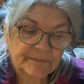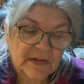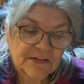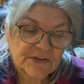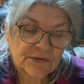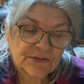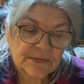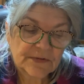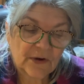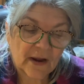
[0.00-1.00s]
It's your
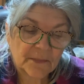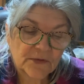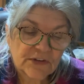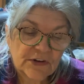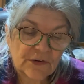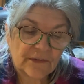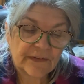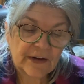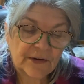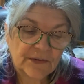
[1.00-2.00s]
subscribers and your
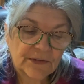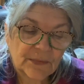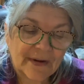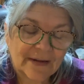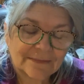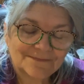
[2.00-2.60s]
views. Well,